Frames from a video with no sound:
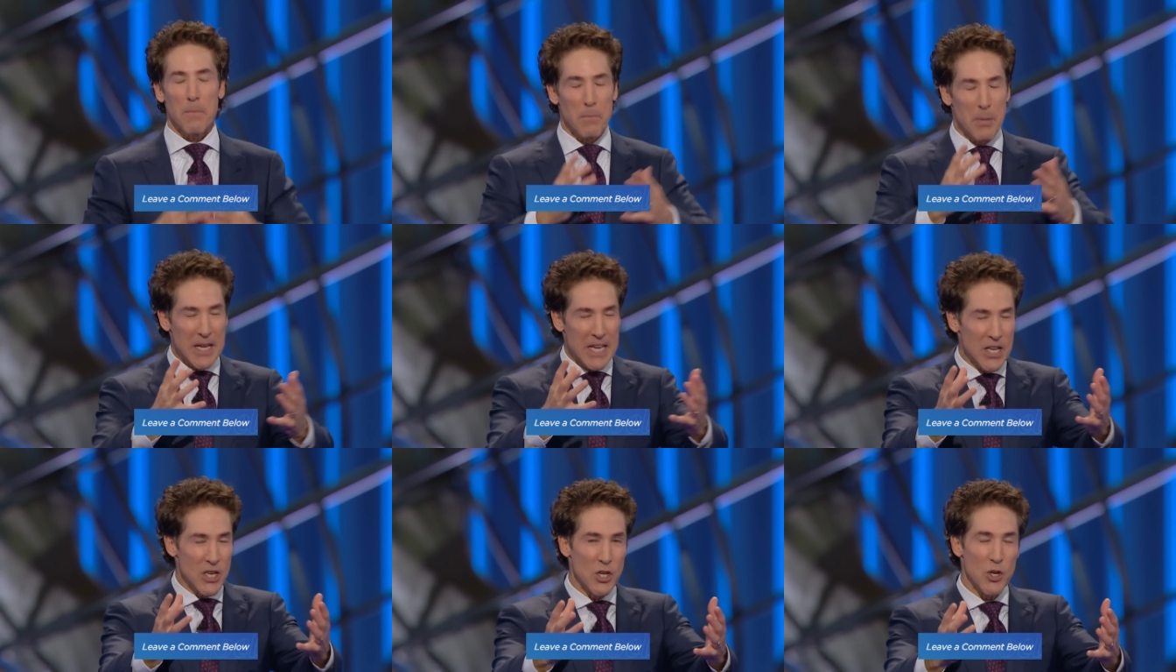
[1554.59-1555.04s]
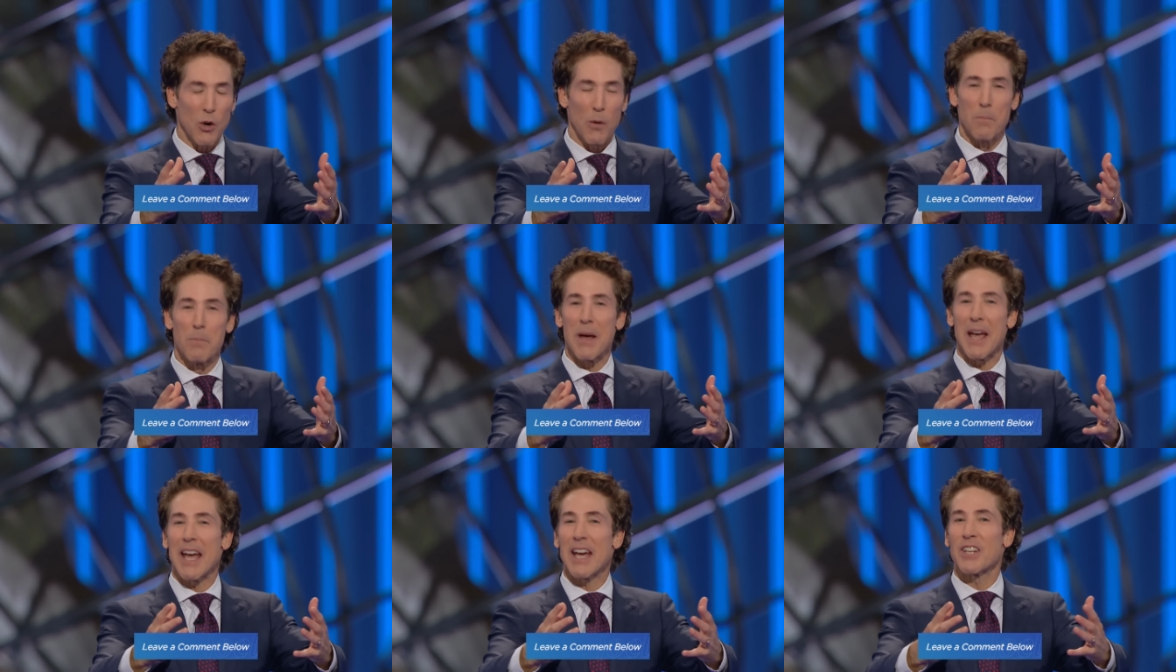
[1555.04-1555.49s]
being your
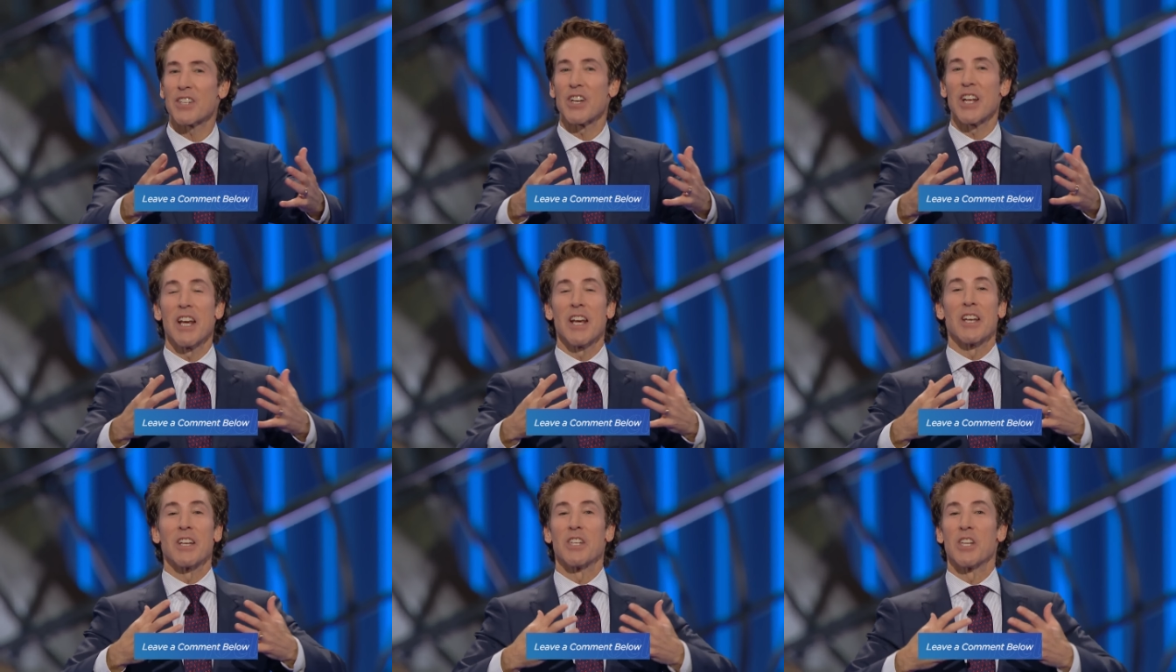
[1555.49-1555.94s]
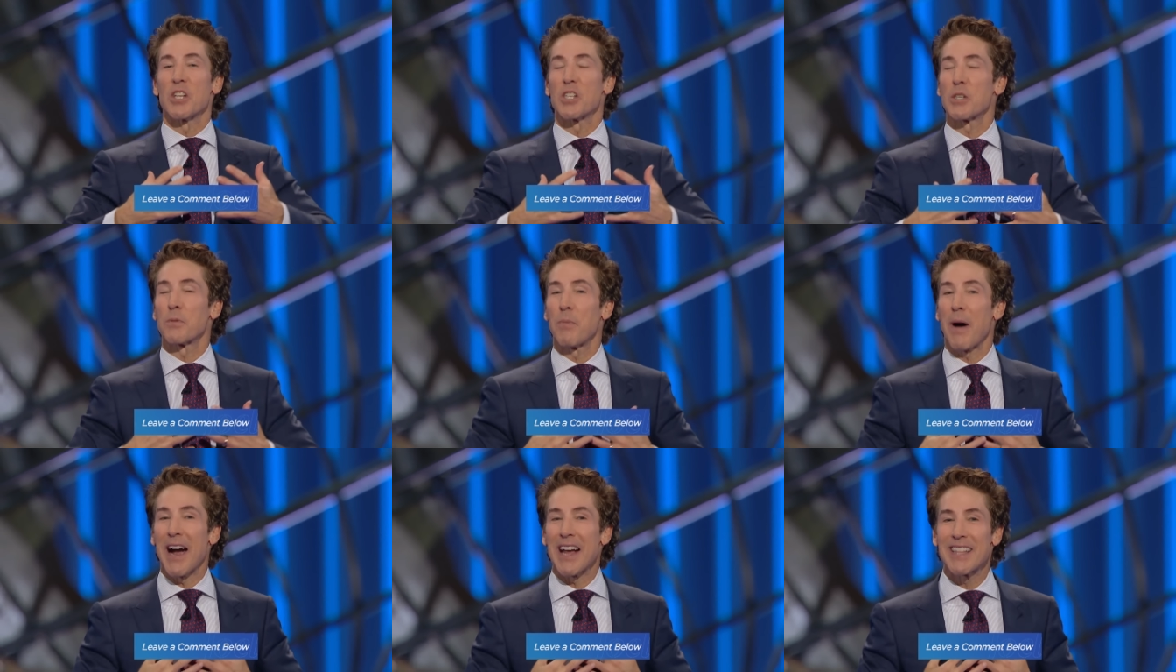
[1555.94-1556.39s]
best
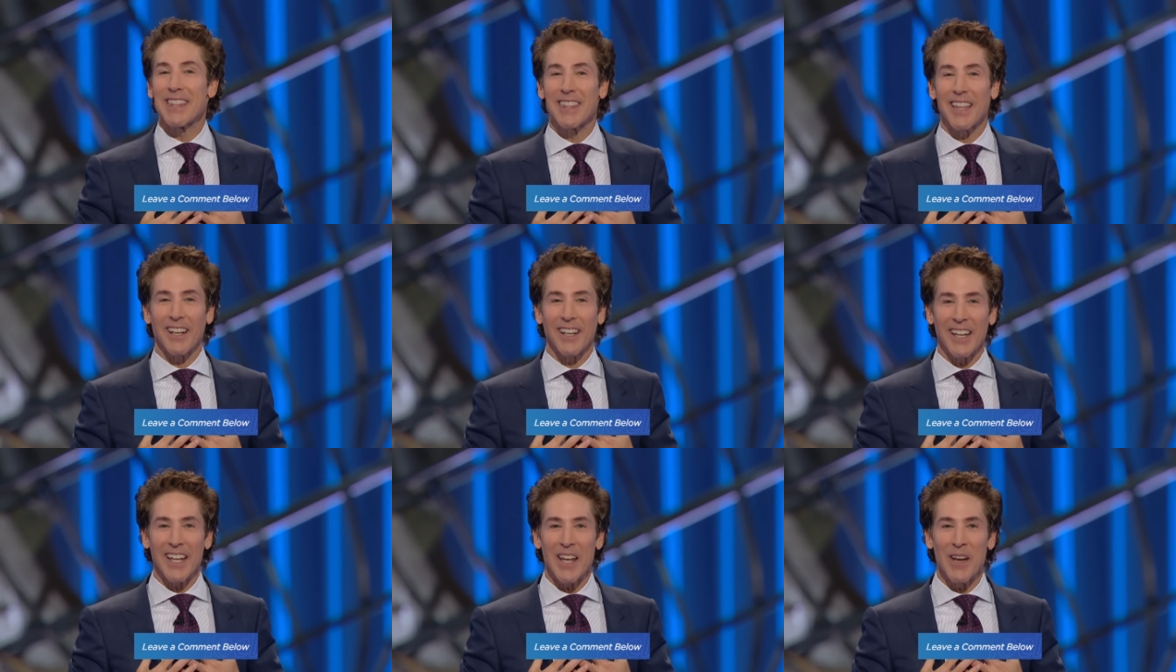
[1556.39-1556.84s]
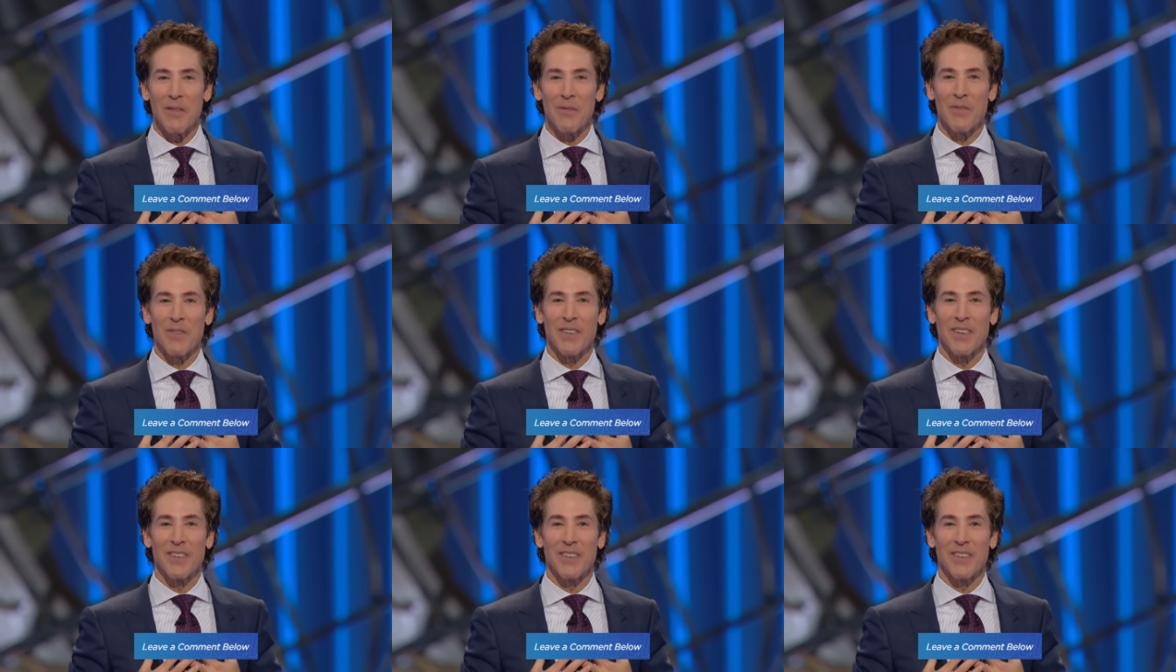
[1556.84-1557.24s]
despite the limp.